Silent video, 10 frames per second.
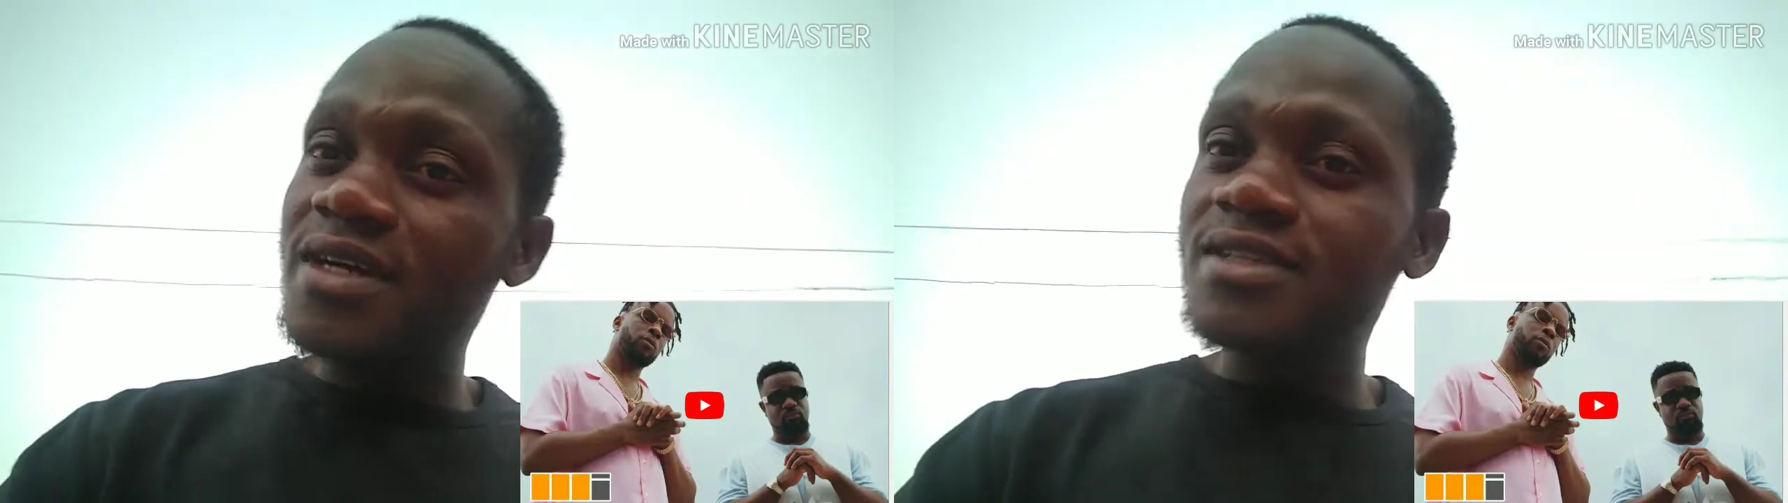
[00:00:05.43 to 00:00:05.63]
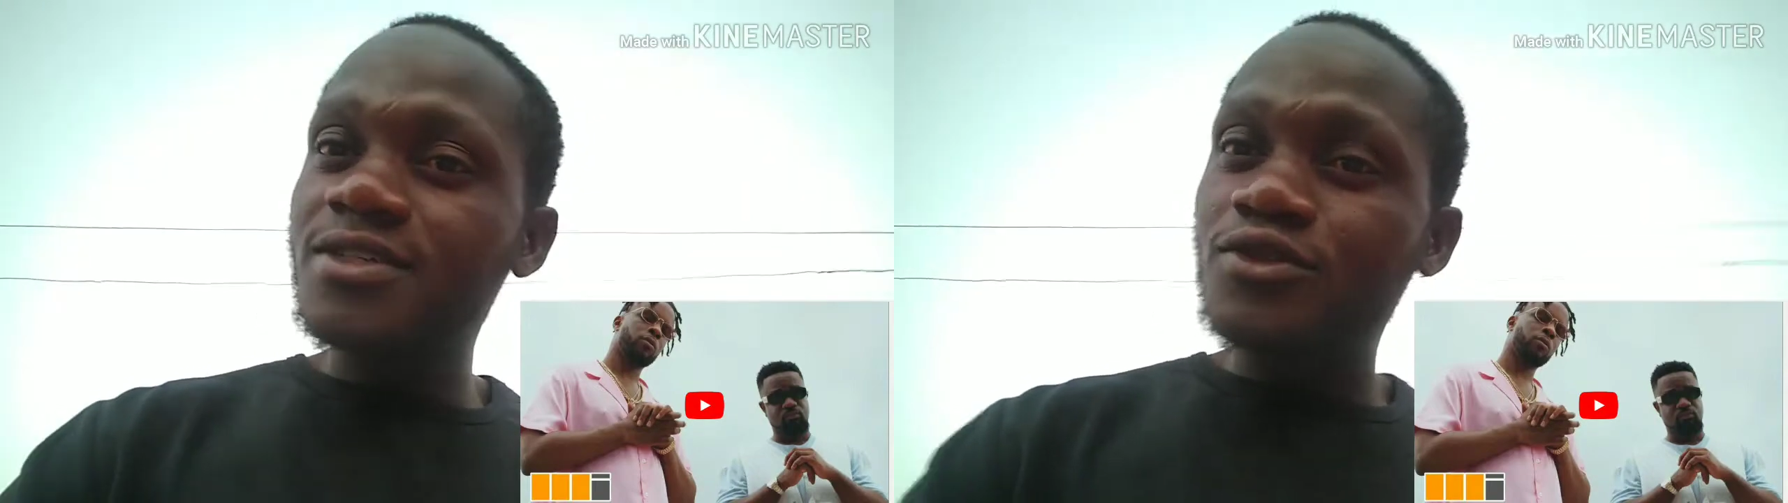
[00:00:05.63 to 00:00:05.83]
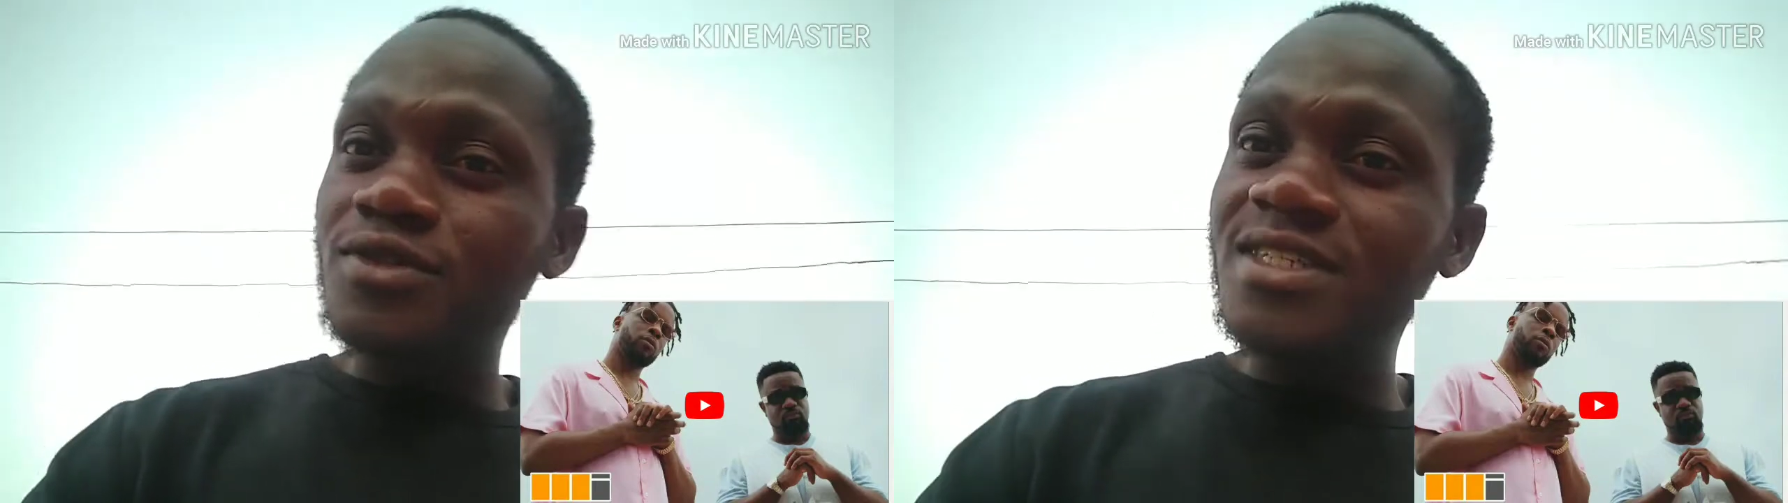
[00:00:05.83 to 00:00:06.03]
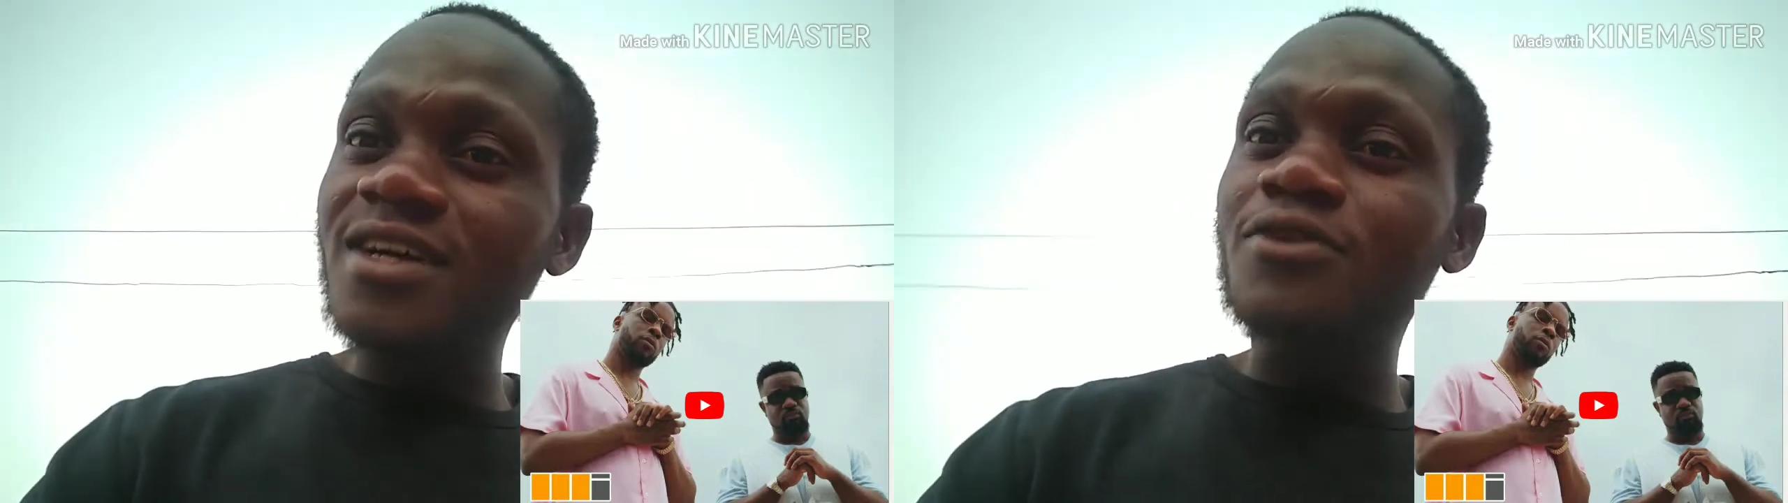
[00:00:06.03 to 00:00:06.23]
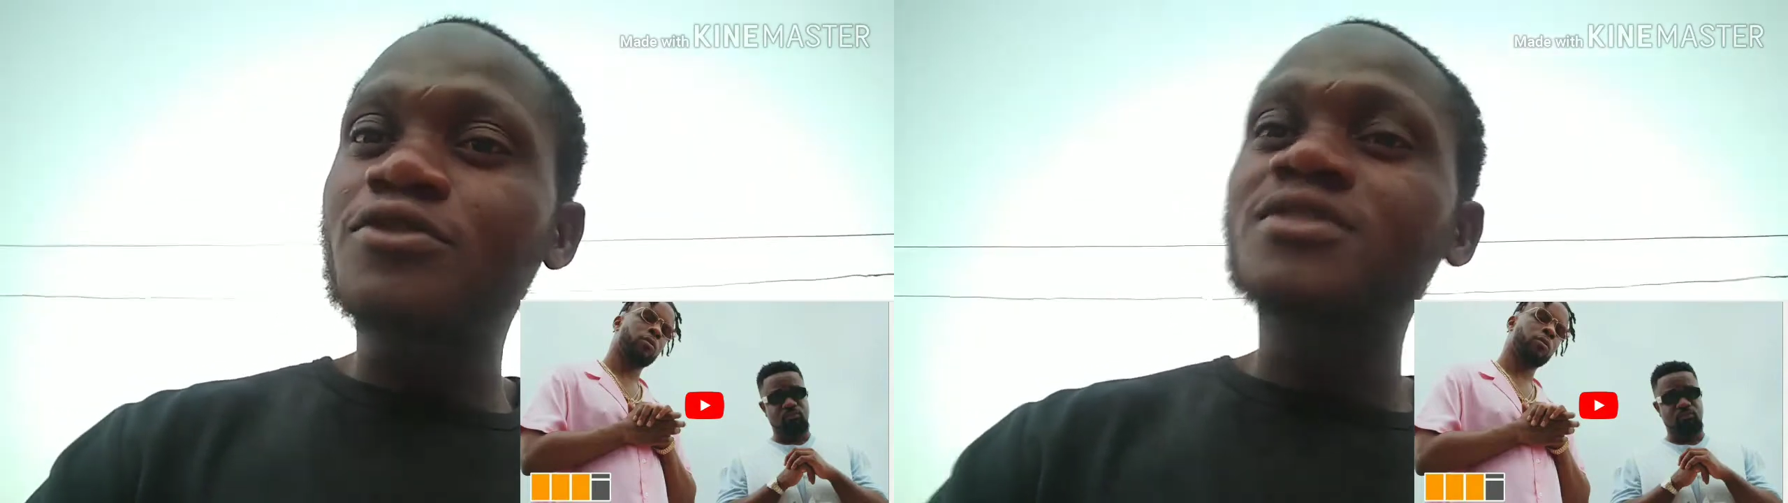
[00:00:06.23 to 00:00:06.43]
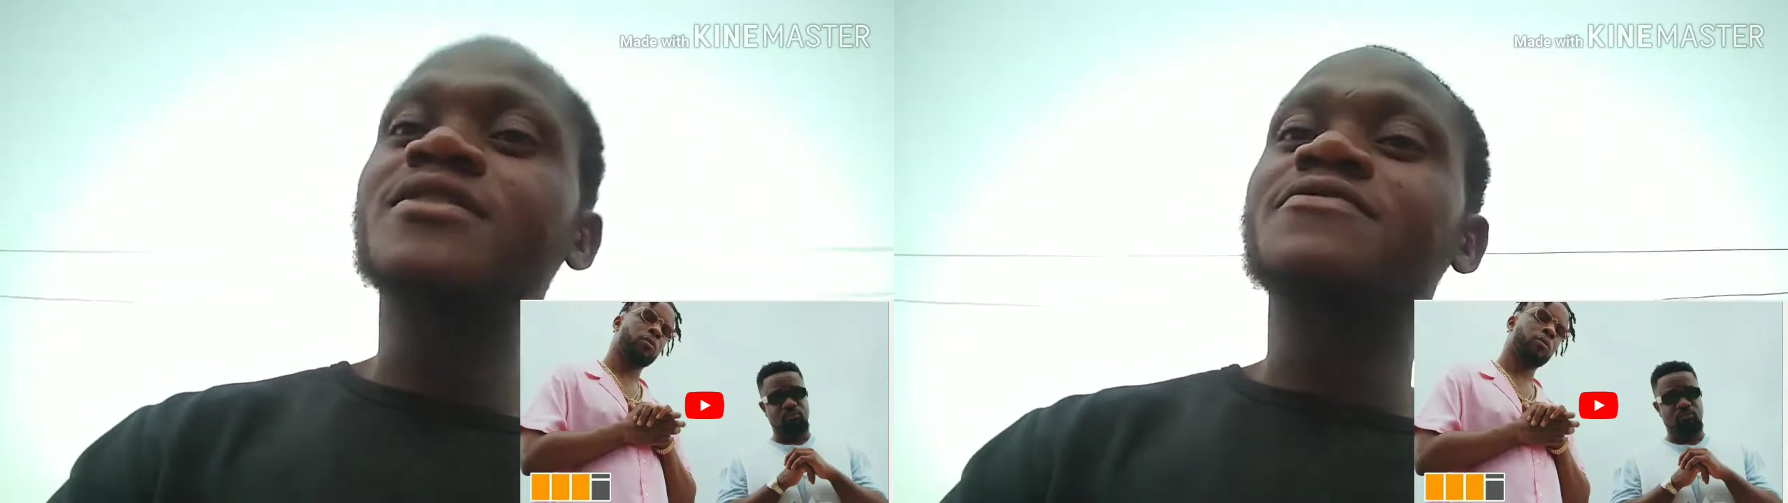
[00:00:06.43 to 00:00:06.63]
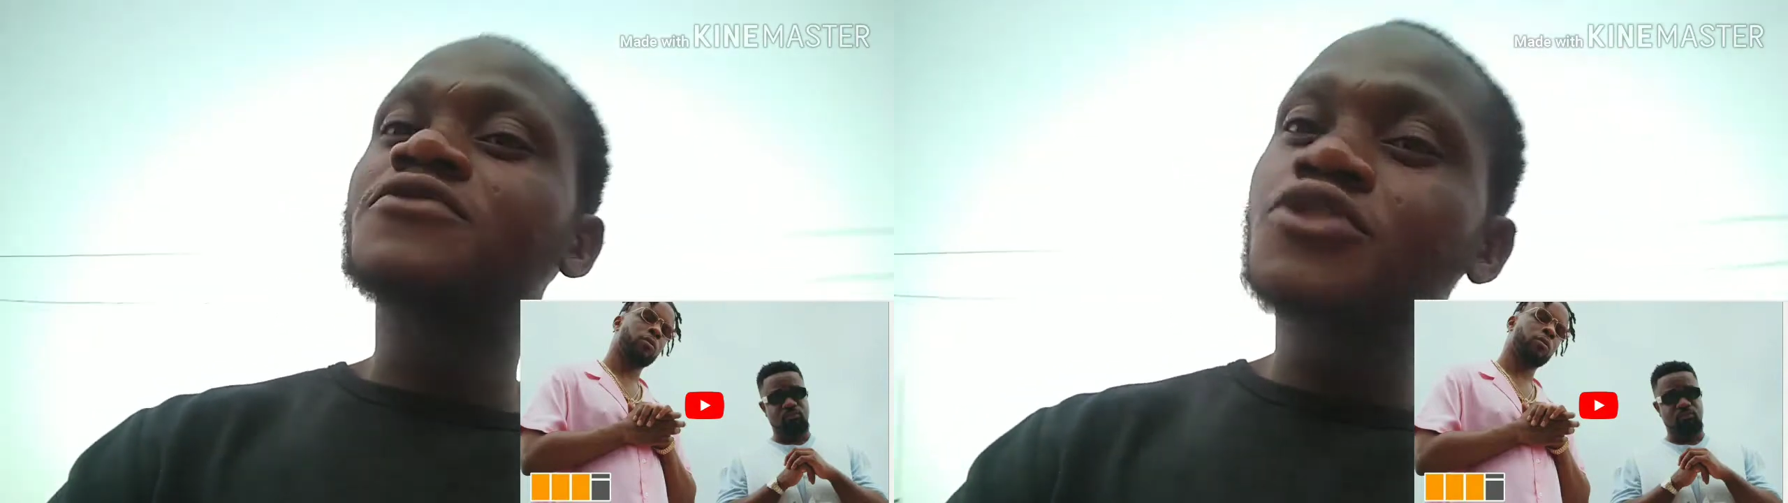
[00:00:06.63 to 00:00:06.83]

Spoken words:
reacting to Sarkodie